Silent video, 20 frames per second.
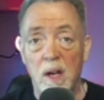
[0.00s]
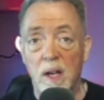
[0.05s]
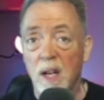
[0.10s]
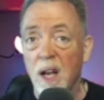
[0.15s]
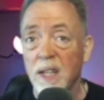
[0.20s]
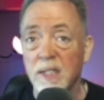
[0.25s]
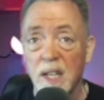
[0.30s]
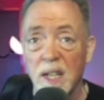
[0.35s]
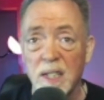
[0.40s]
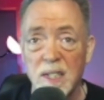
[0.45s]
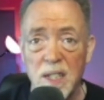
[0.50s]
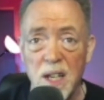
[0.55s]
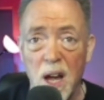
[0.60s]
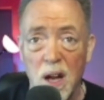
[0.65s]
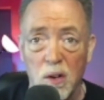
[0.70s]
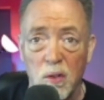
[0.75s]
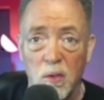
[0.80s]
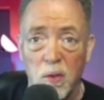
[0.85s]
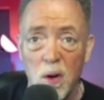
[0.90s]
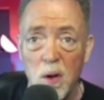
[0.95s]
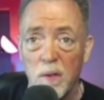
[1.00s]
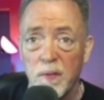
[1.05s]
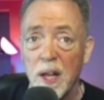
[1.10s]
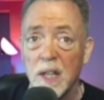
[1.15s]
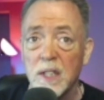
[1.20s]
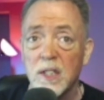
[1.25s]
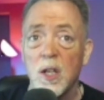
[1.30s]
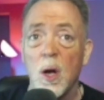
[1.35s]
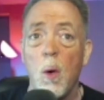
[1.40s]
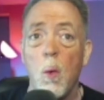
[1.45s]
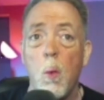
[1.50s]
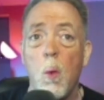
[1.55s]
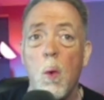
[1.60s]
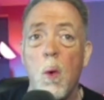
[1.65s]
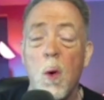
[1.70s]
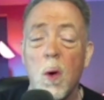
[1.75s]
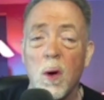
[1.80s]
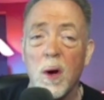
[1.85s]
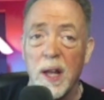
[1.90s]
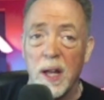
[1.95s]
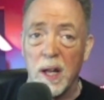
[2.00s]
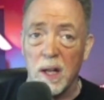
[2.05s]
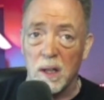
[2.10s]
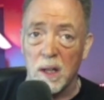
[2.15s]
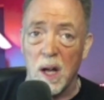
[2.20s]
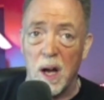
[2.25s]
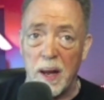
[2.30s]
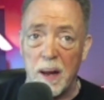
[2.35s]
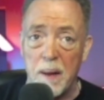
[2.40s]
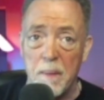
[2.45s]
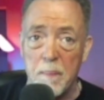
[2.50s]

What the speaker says: Guys, that's not growth. That's a warning light.